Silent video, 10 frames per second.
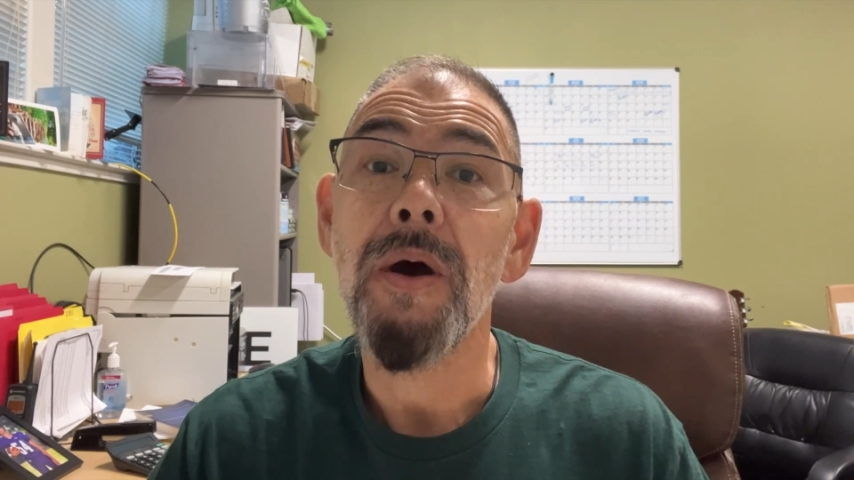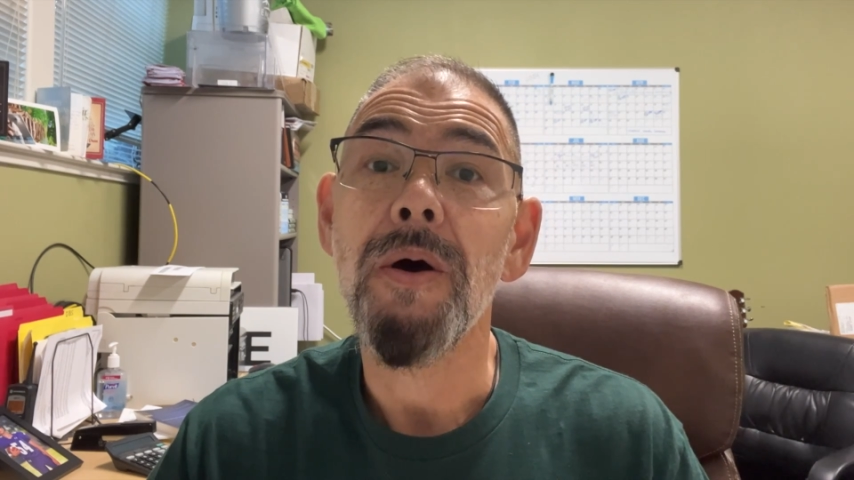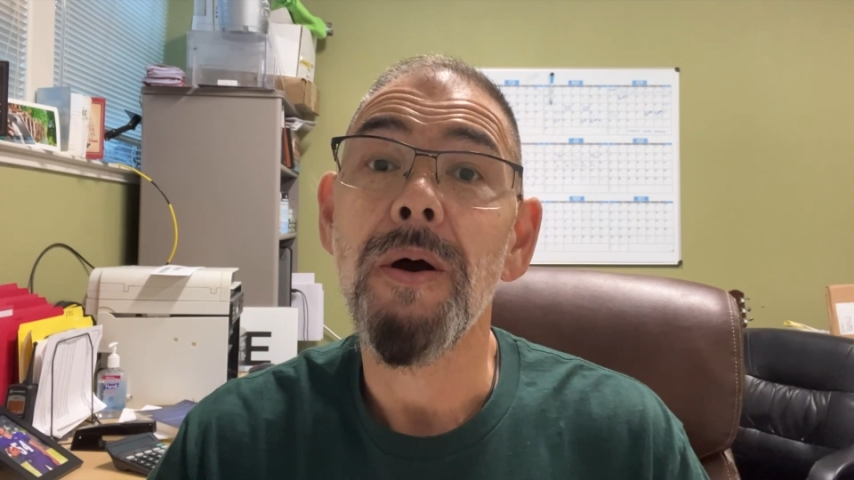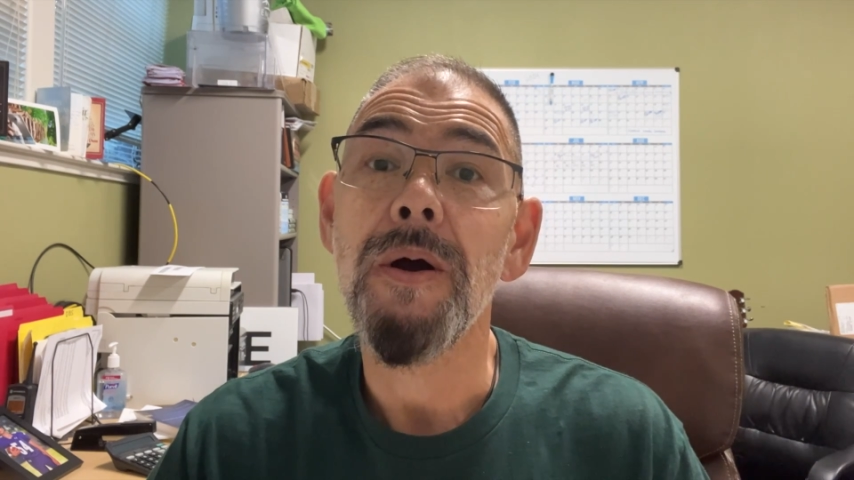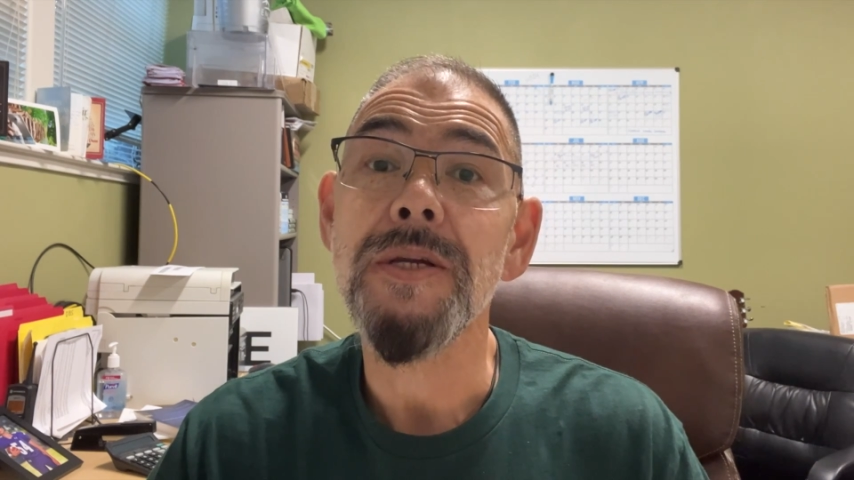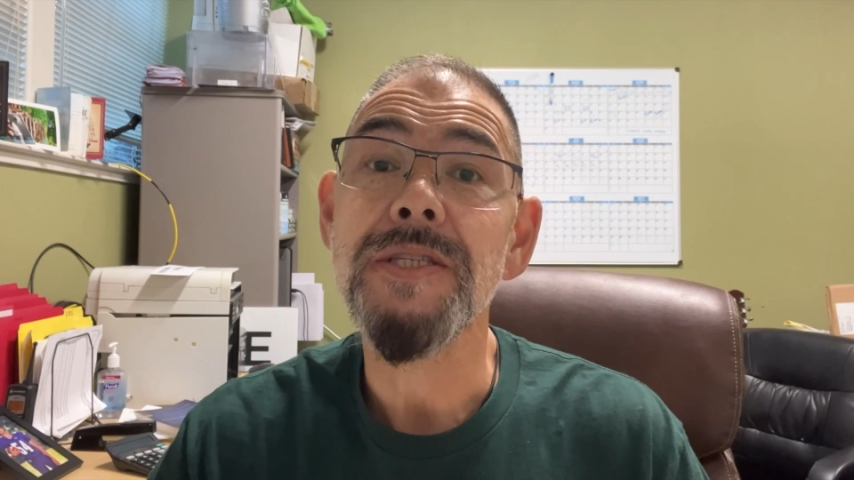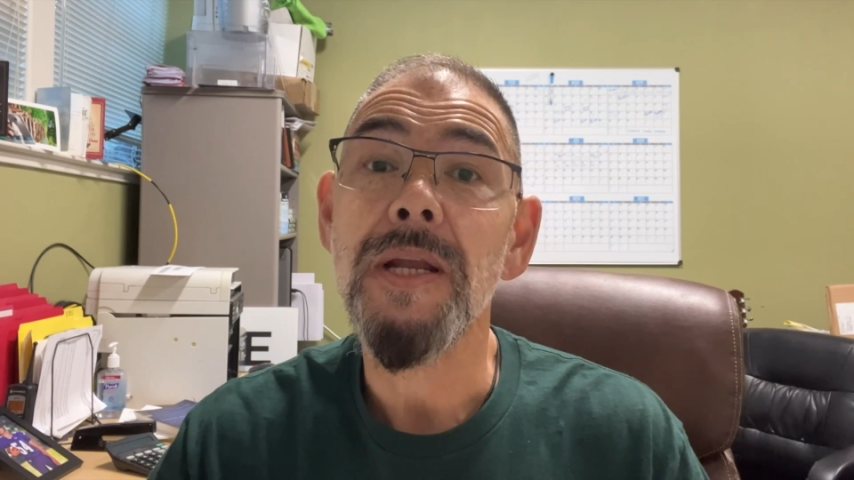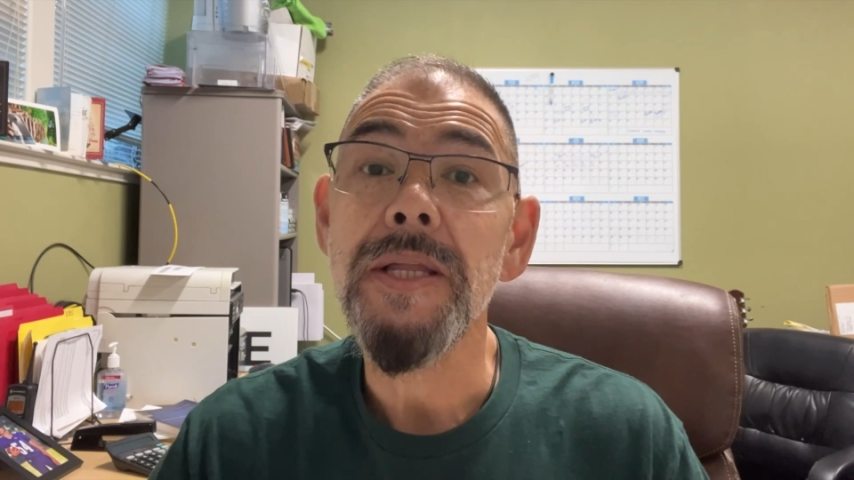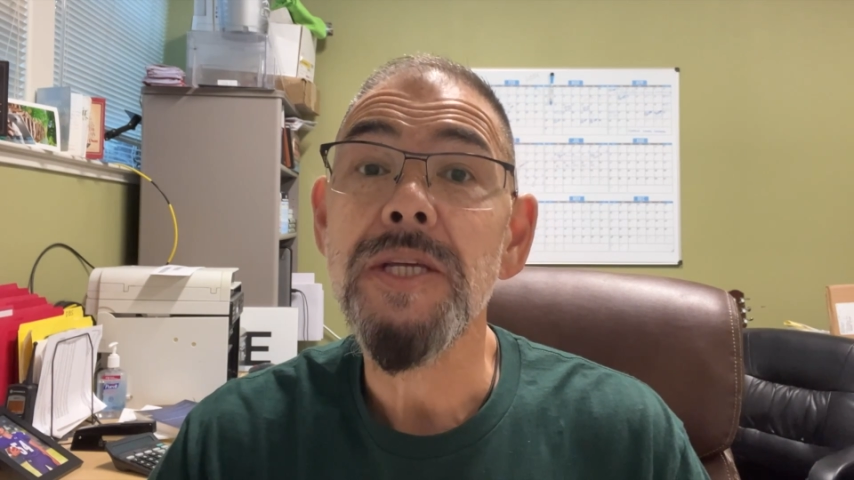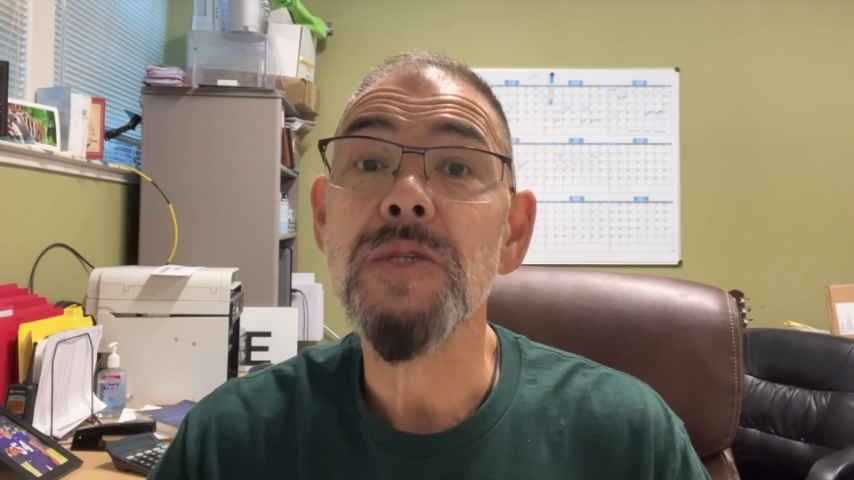are
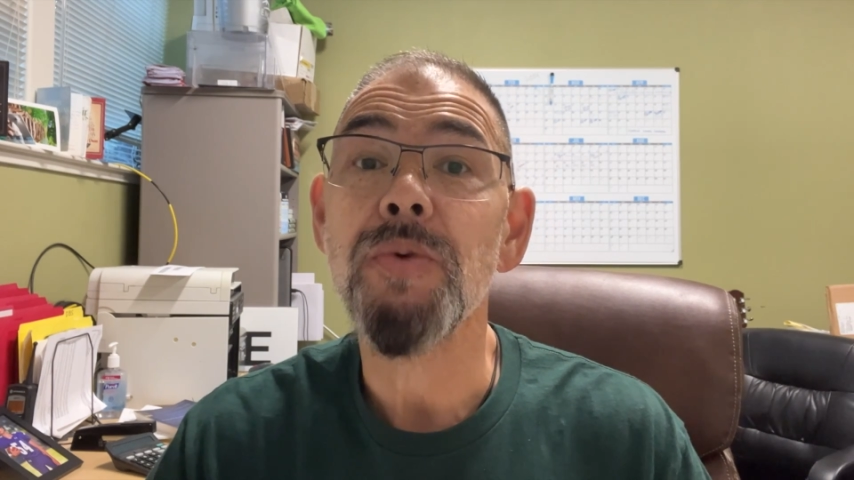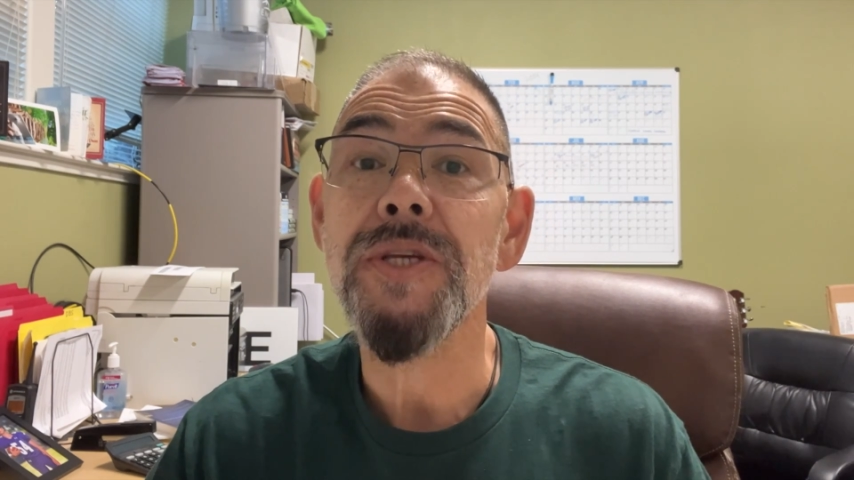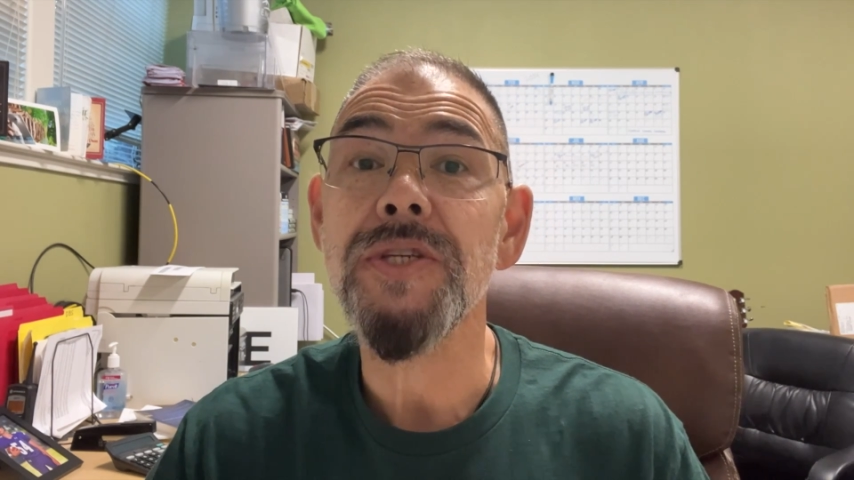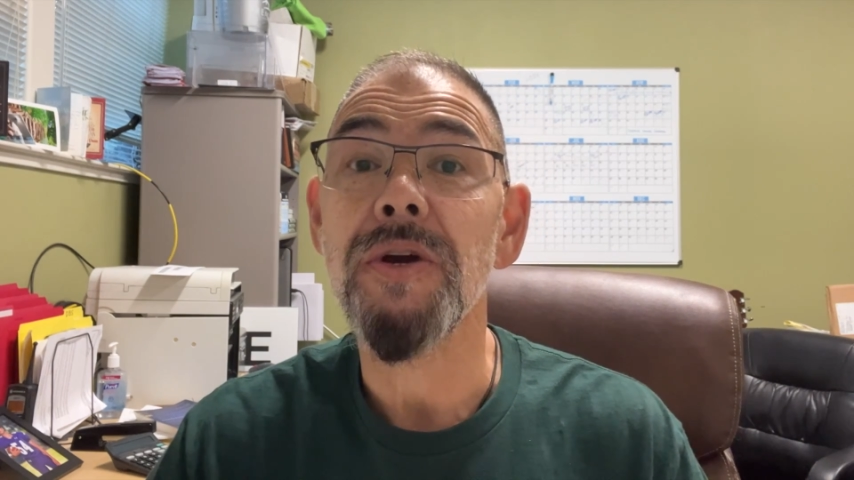subtly expressing